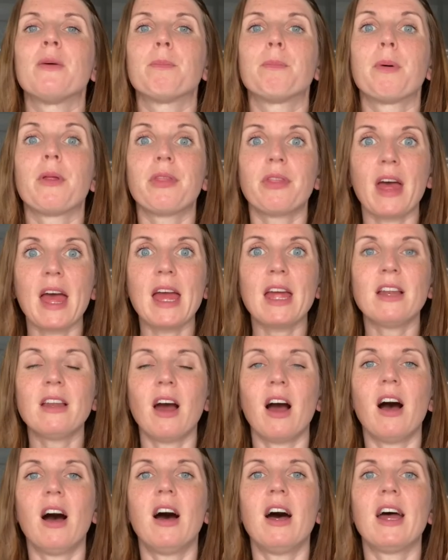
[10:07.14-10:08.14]
But then
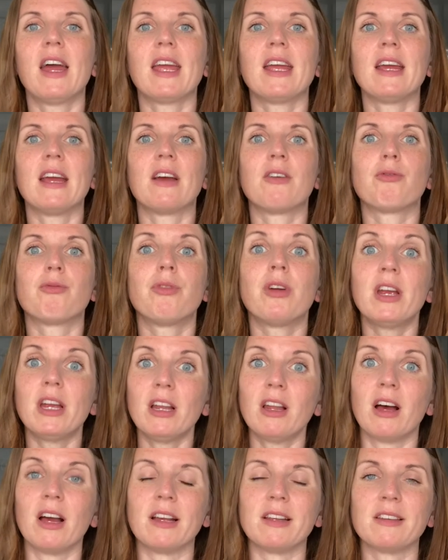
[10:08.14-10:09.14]
I
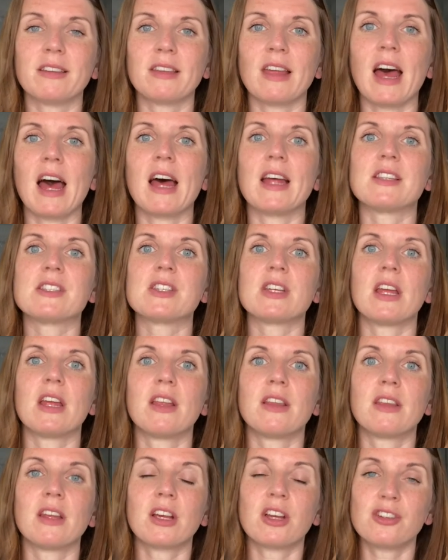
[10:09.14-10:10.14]
realised that
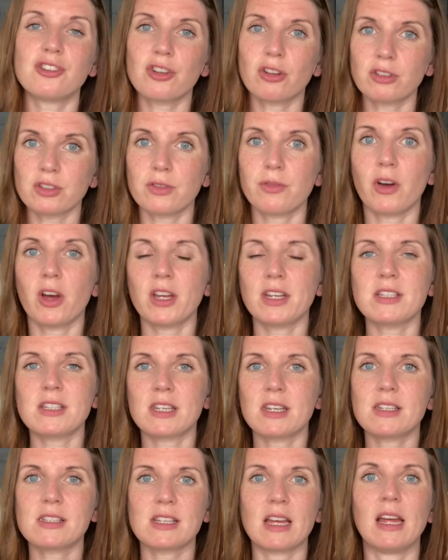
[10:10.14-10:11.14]
the
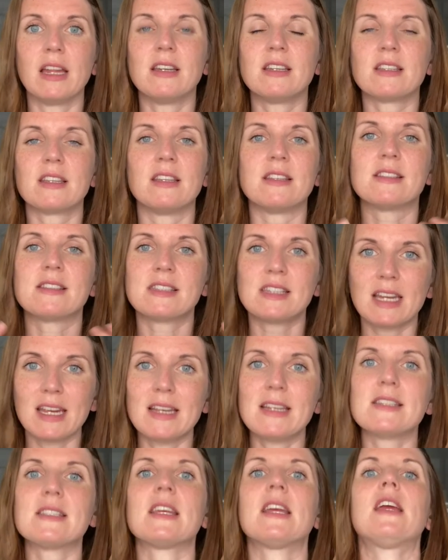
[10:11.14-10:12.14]
conjunctivitis and the
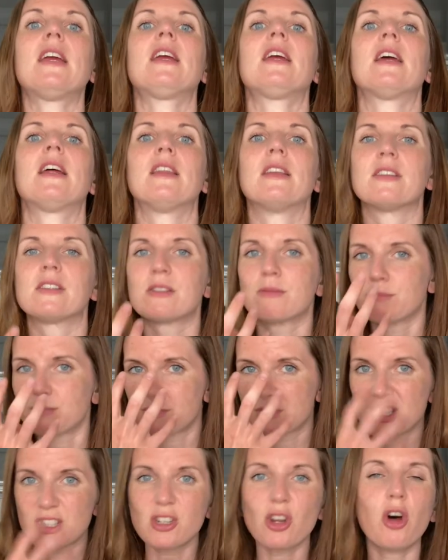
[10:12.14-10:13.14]
sneezing and the
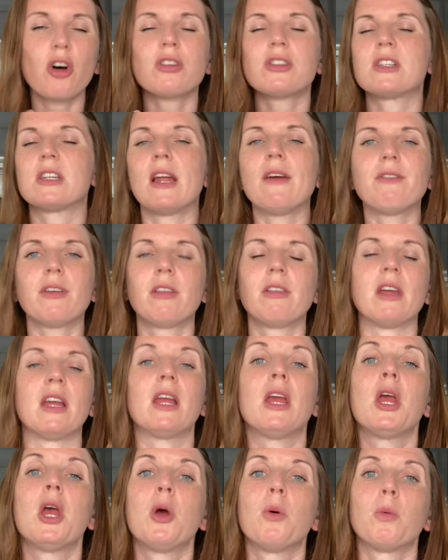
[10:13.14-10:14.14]
snot and everything
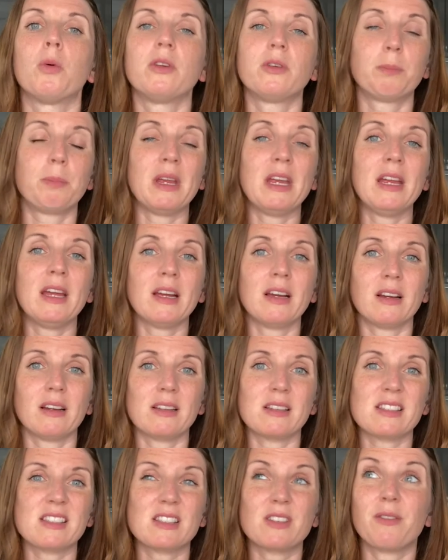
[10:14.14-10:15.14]
was being
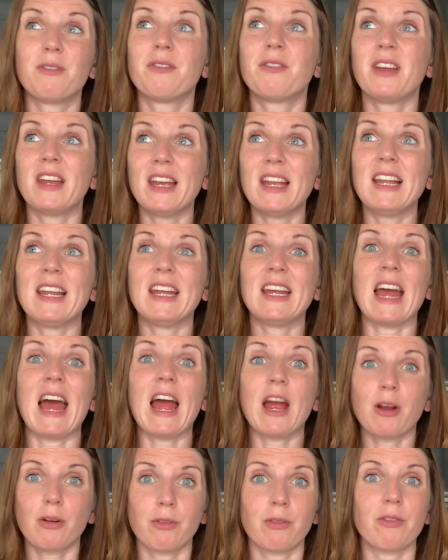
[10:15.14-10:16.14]
severely
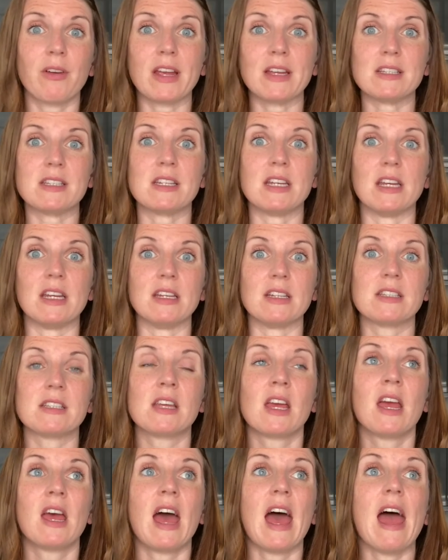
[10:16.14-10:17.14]
aggravated
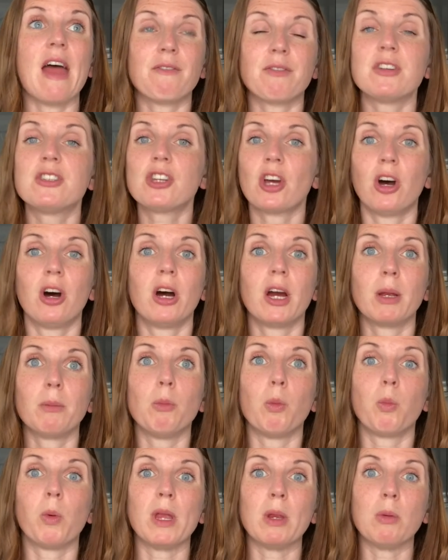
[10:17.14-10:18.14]
every
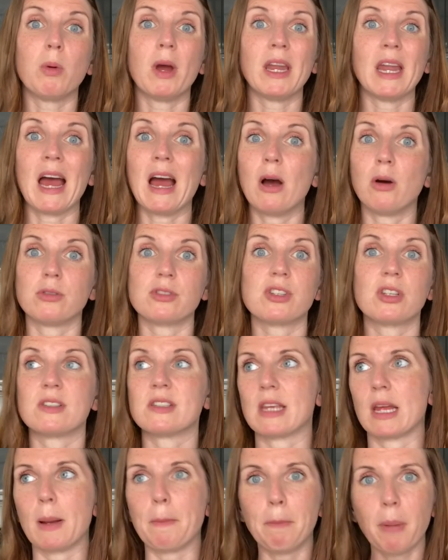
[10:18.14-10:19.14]
time we went out to,
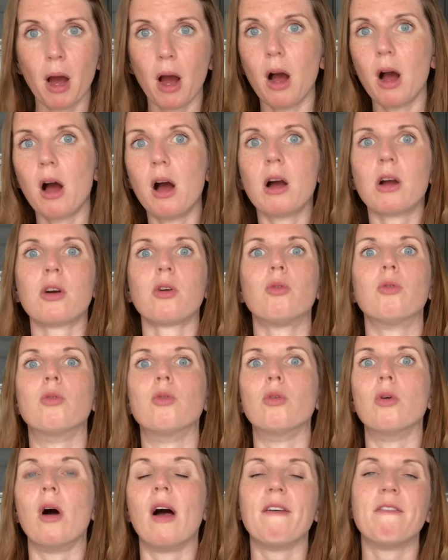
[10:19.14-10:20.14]
say, a park
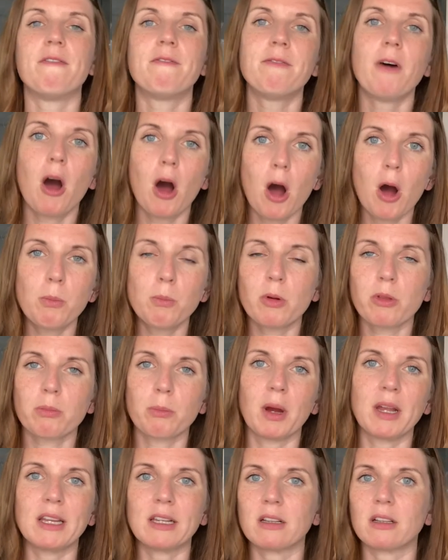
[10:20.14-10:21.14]
or a farm with
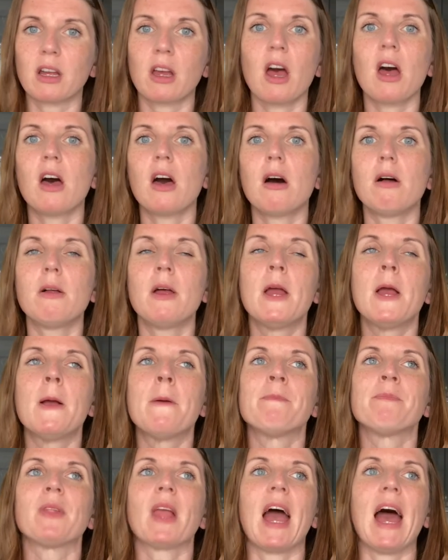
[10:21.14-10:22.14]
my little girl,
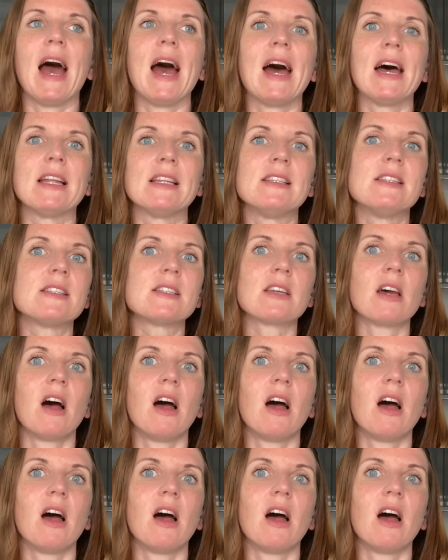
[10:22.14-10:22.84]
and